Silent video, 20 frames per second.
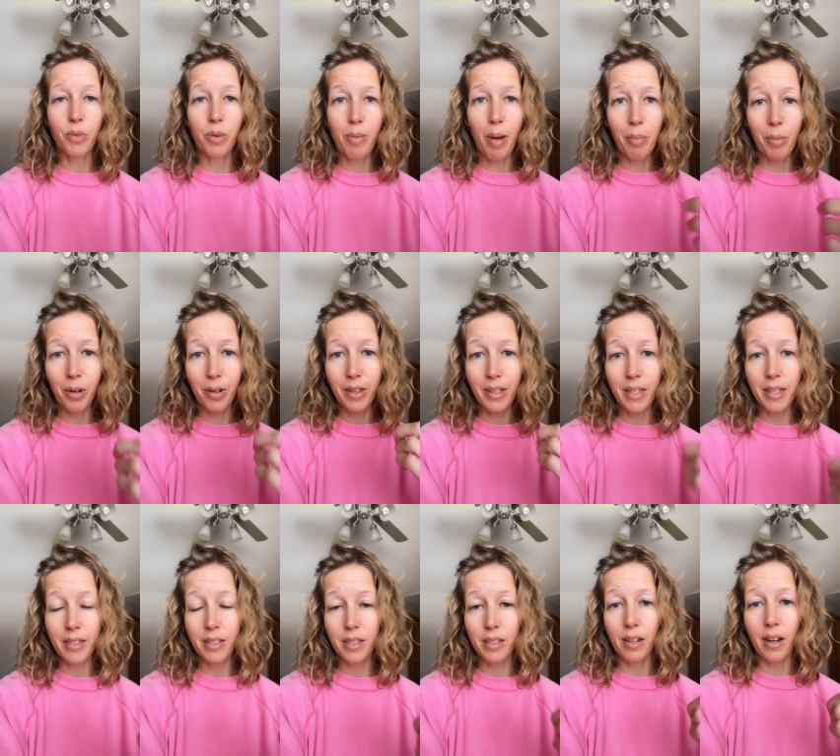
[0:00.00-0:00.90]
Remember
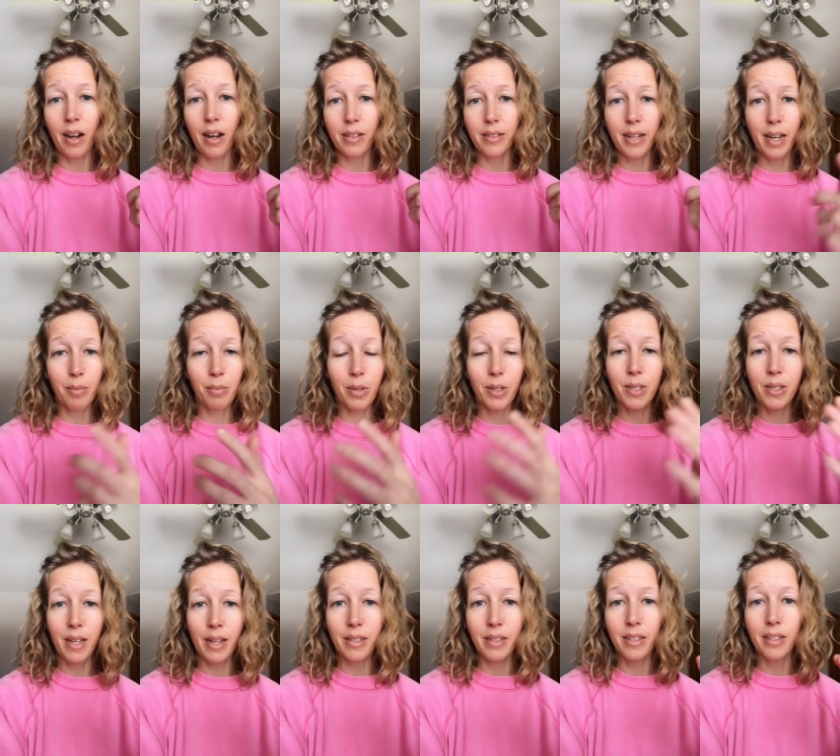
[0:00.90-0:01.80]
these
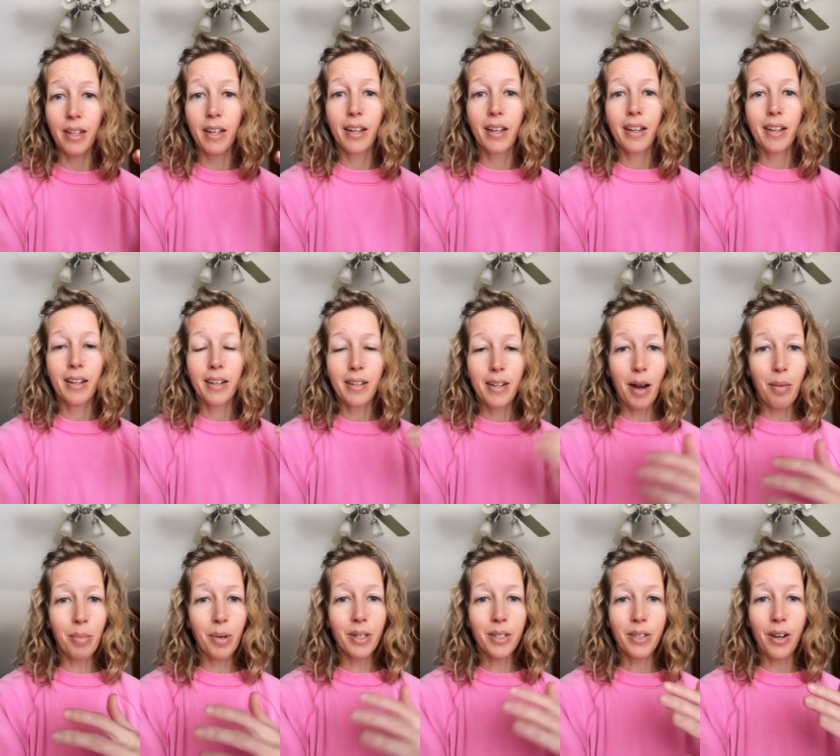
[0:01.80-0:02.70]
10% uh,
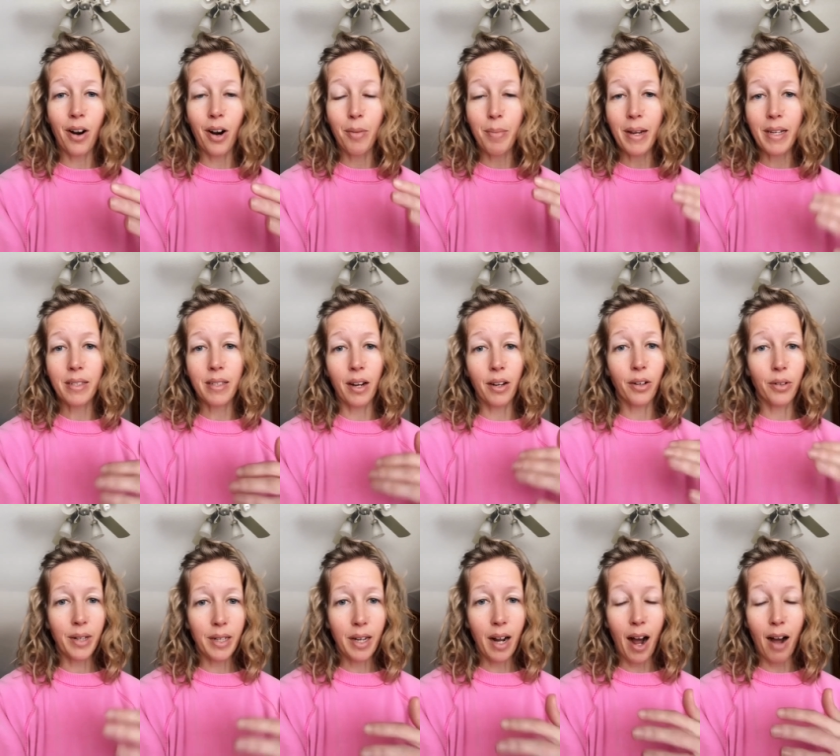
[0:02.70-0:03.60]
numbers are based on
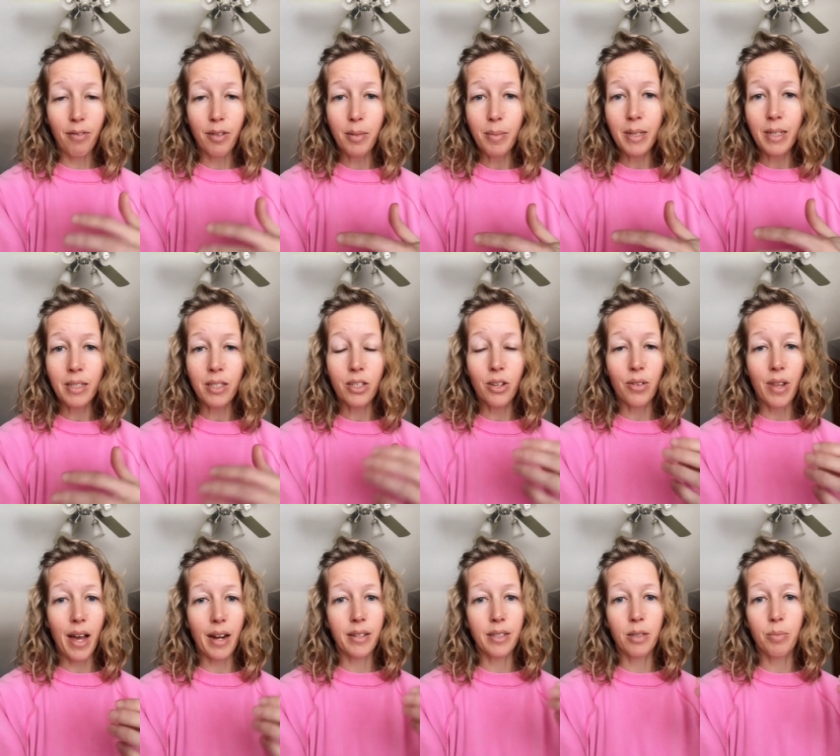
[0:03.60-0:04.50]
green coffee beans, so
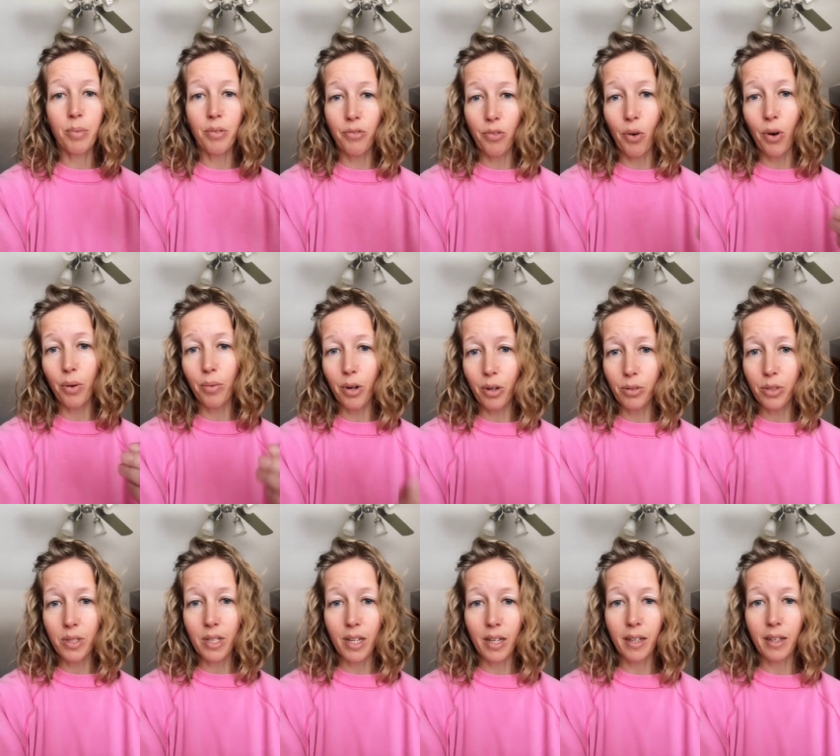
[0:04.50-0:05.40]
that is before
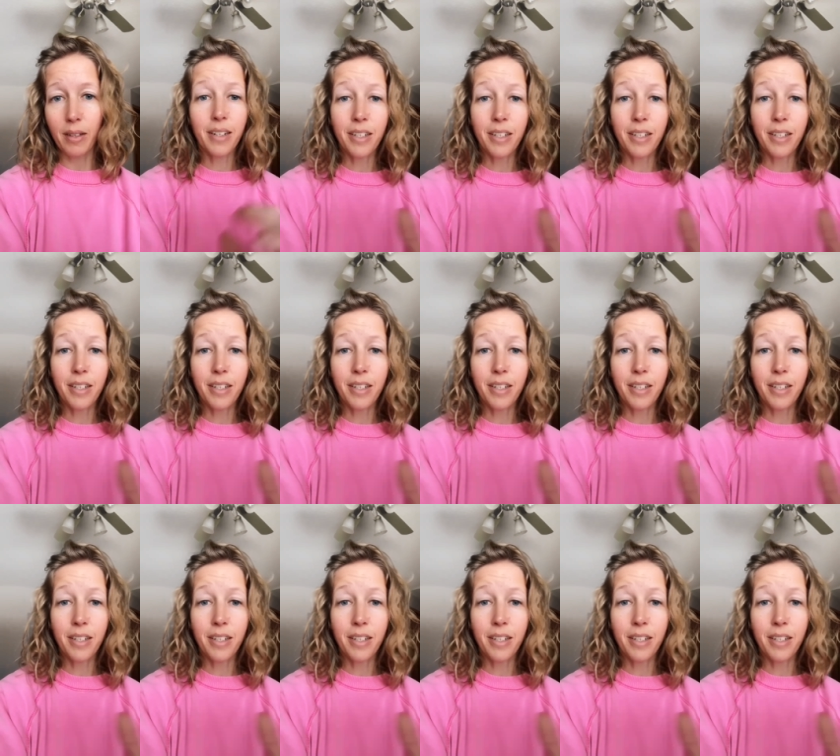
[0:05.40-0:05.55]
roasting.